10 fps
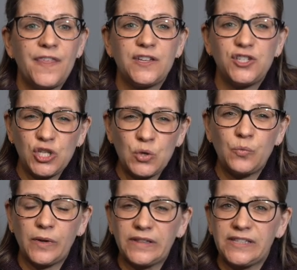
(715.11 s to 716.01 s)
that
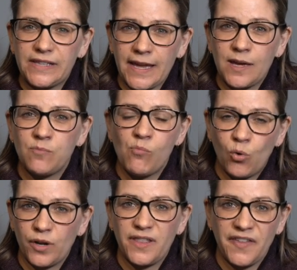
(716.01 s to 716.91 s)
you really like
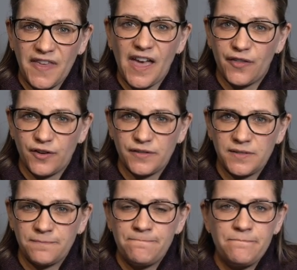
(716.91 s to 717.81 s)
more than the others.